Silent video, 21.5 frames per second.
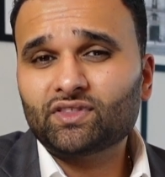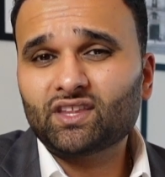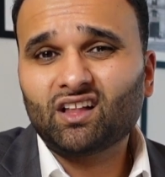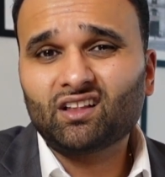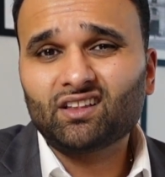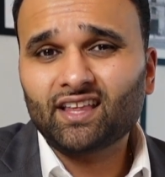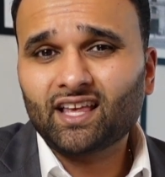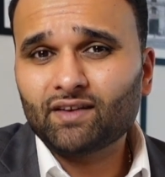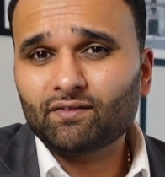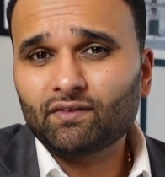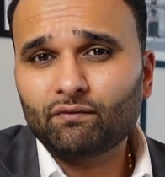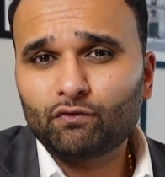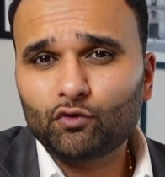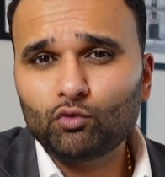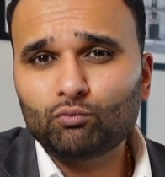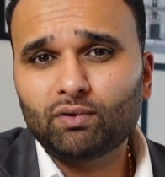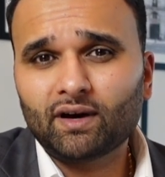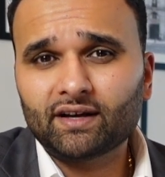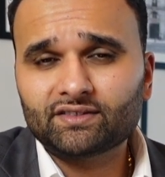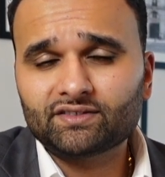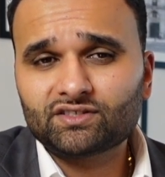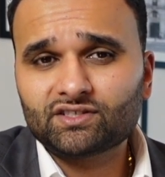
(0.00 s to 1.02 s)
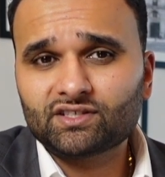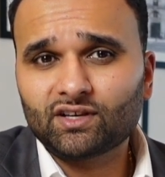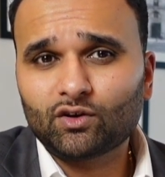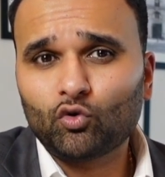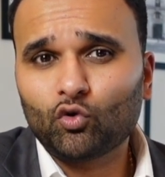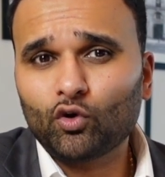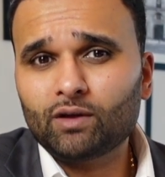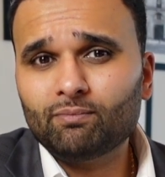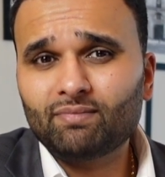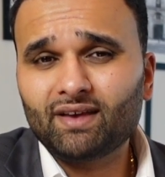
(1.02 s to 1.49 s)
the click of a few buttons to
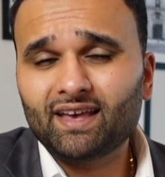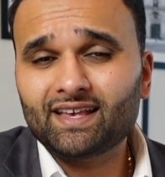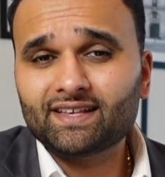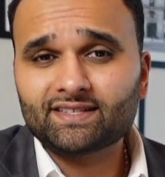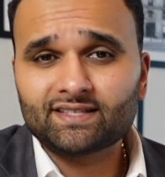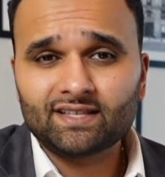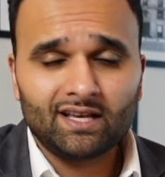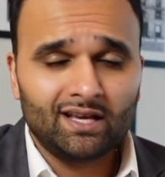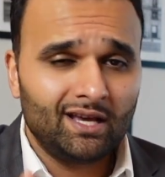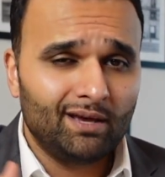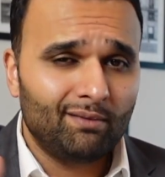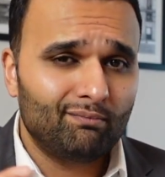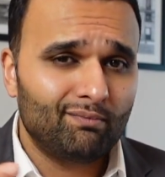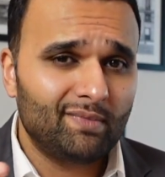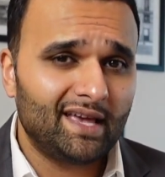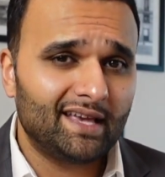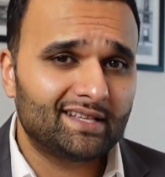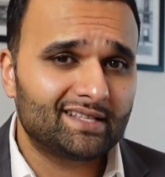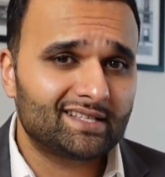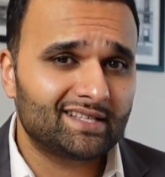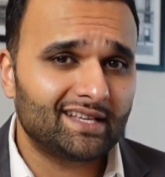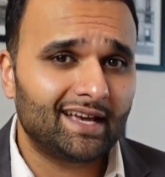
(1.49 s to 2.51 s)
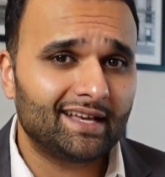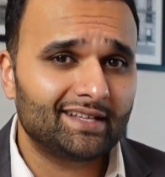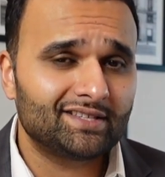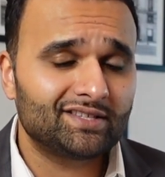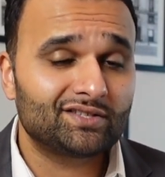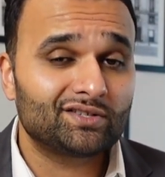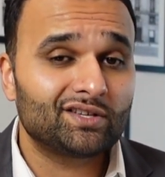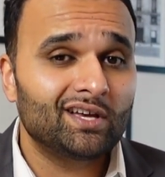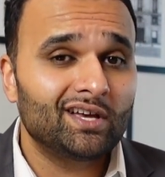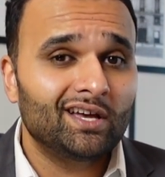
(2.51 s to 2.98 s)
Coinbase makes
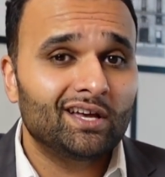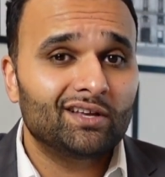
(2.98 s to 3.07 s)
sense.